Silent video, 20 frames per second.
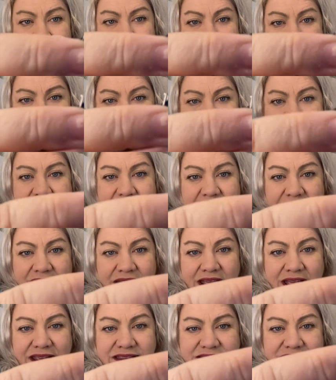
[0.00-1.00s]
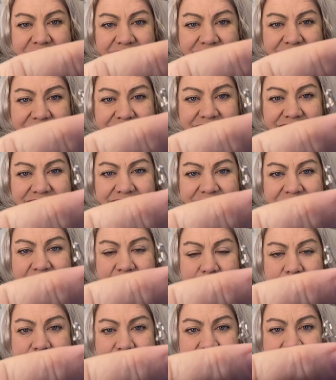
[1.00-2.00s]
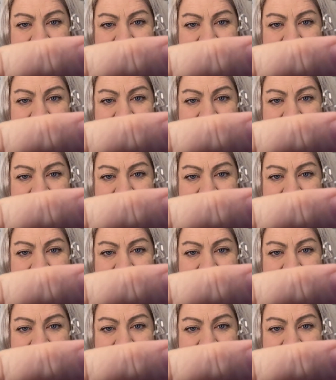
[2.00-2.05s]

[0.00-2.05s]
It's got a clip,